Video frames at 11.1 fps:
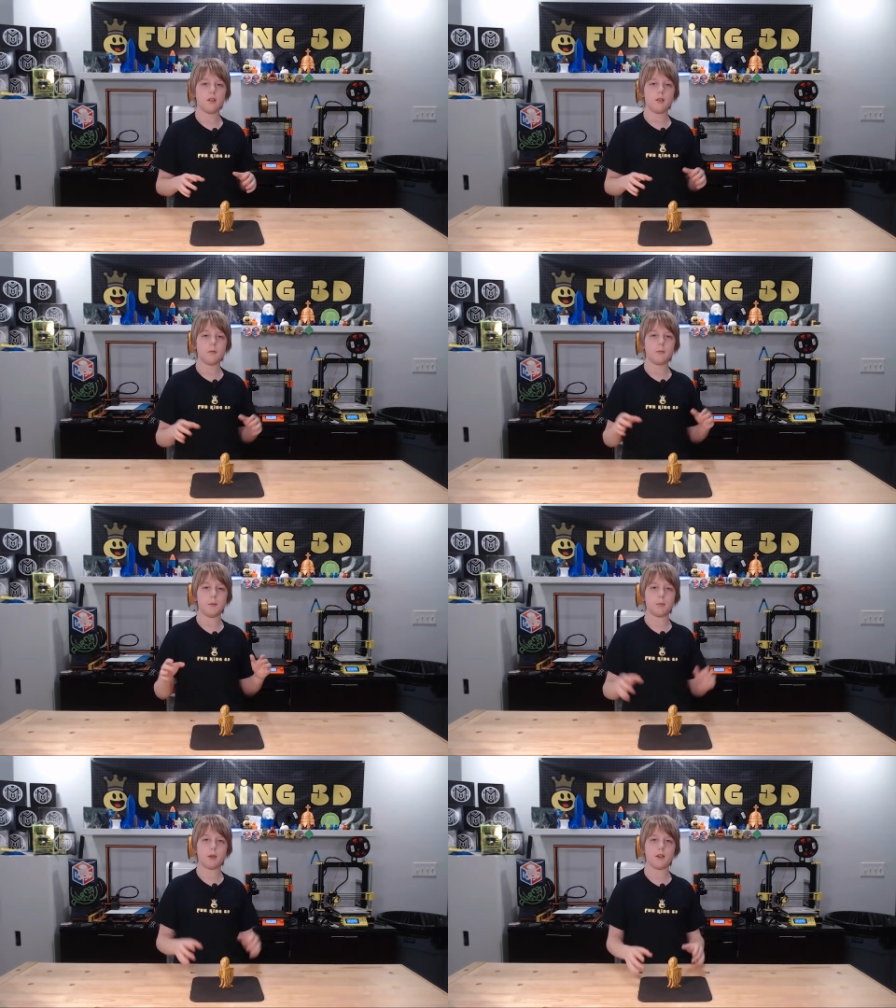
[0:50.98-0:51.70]

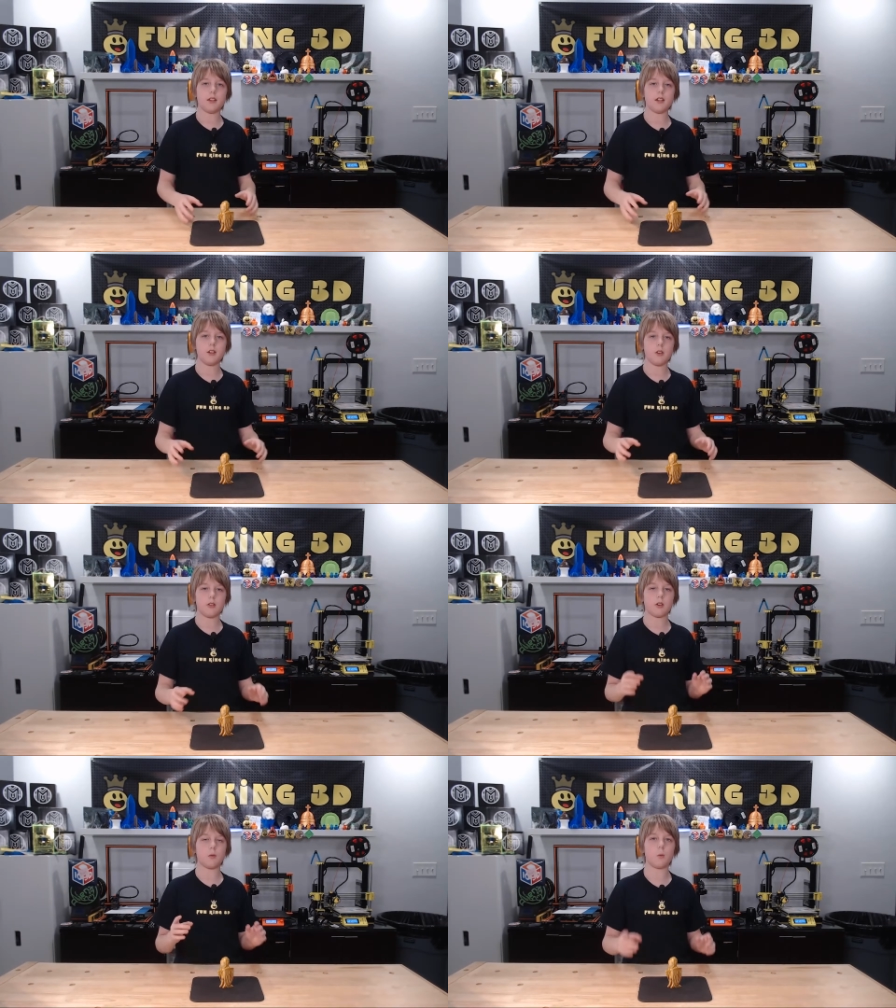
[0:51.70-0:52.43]
be printed
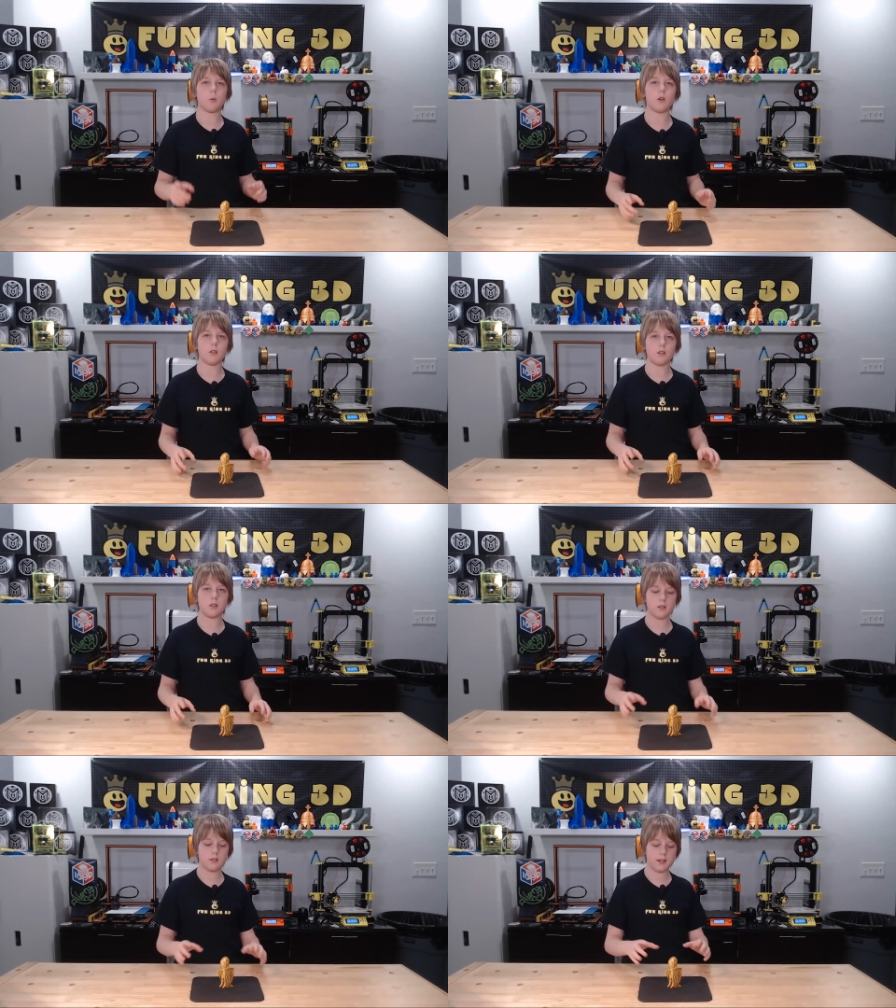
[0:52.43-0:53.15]
using
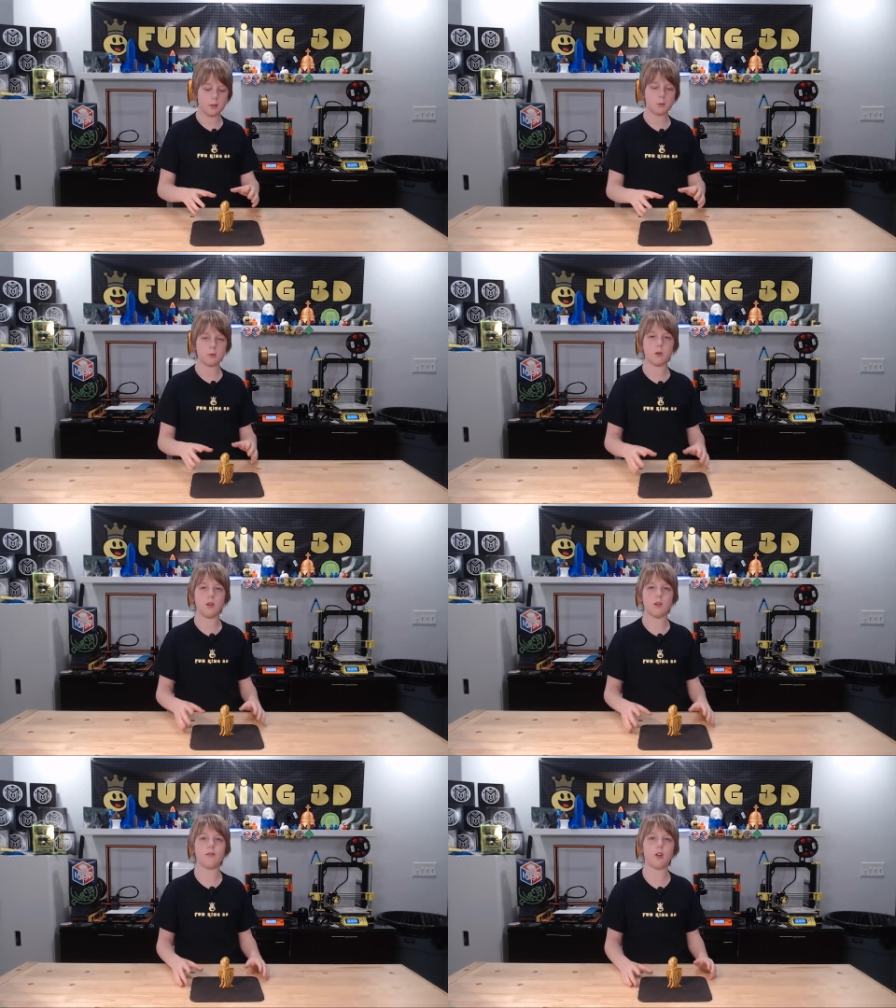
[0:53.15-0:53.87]
one sample
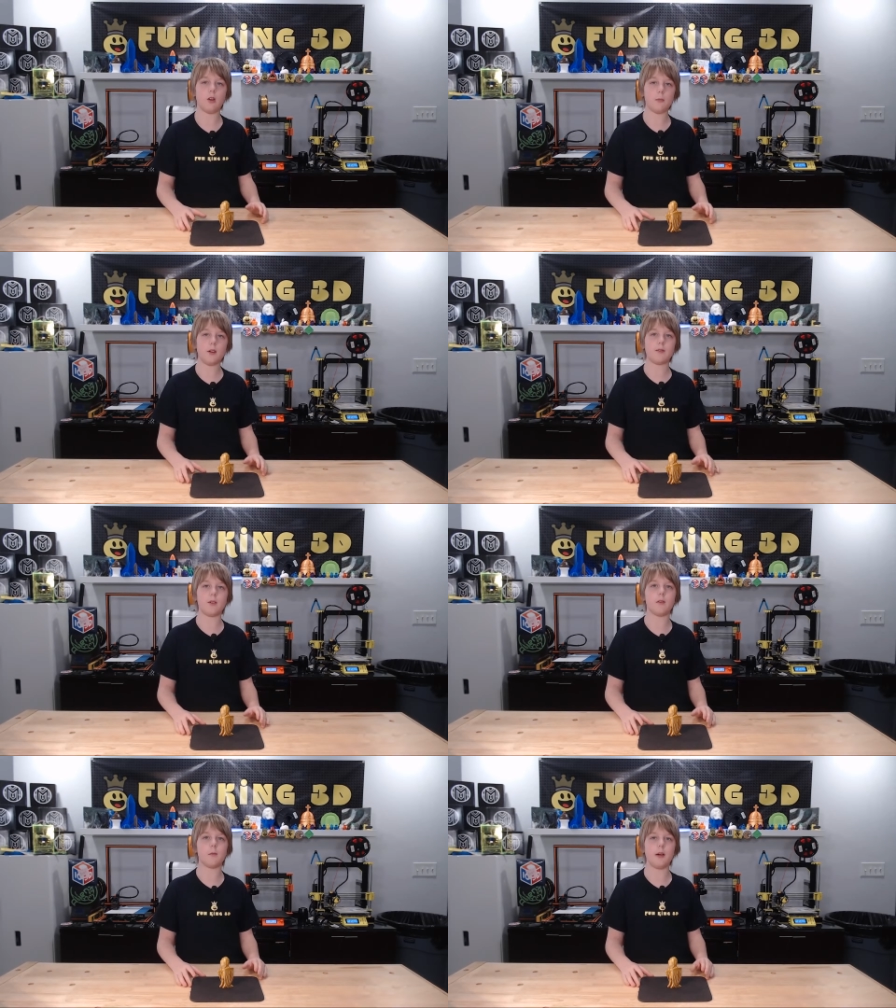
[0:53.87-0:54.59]
roll of filament
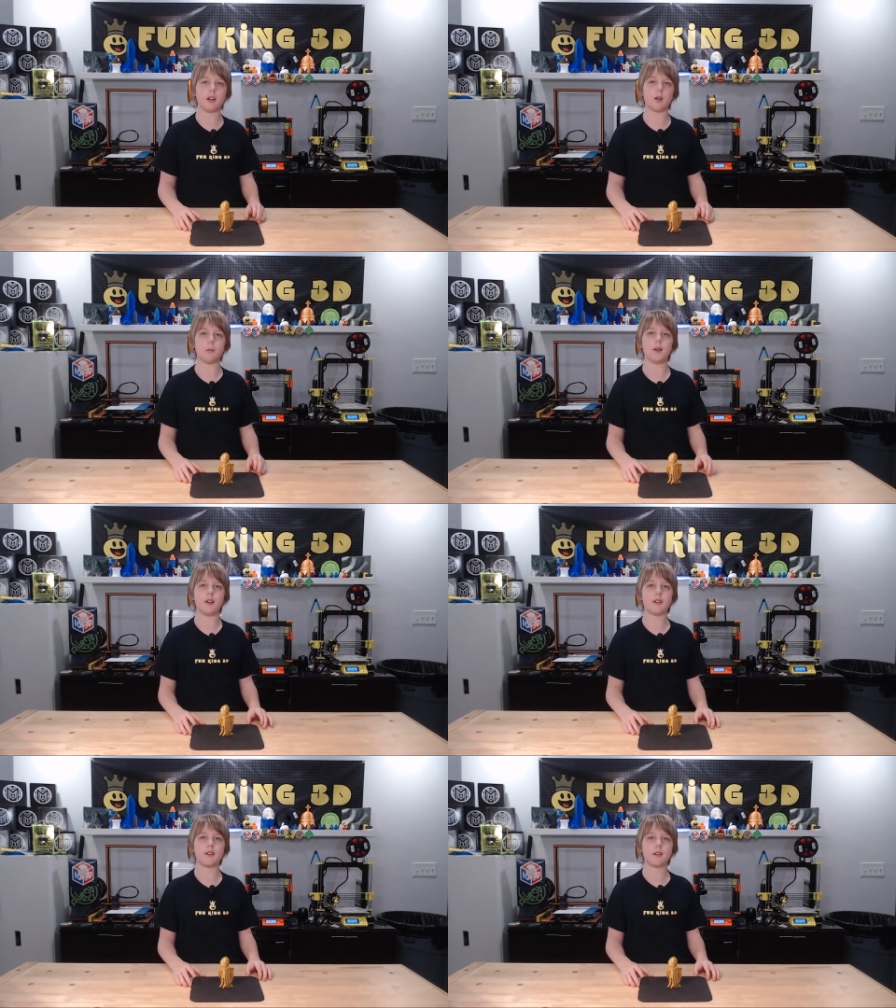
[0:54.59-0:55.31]
from the maker
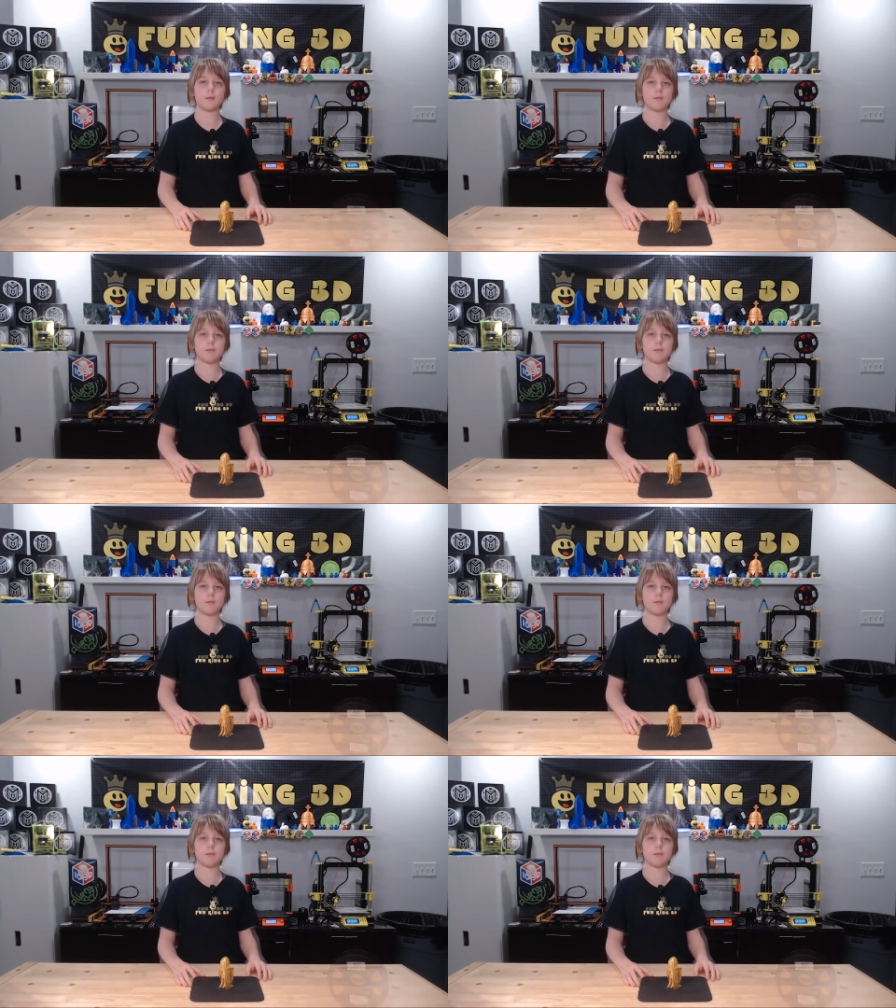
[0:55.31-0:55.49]
box.